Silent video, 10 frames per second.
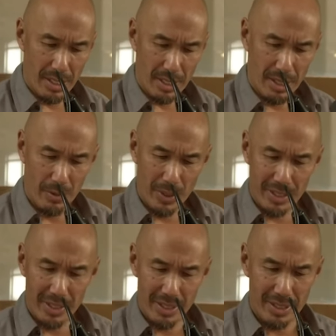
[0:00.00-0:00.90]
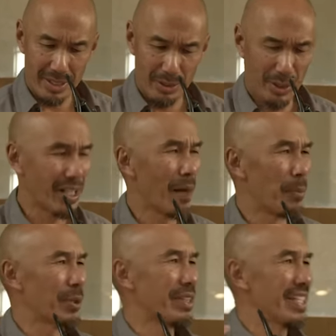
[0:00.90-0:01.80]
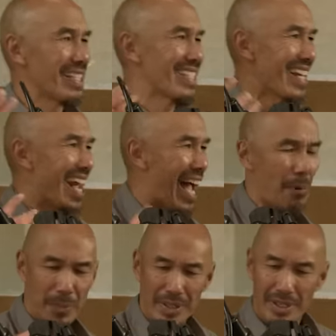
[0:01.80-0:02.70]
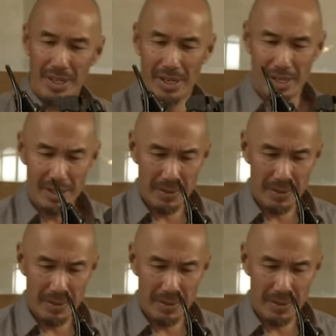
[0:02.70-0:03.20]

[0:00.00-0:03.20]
there was this, there's a couple things that happened there.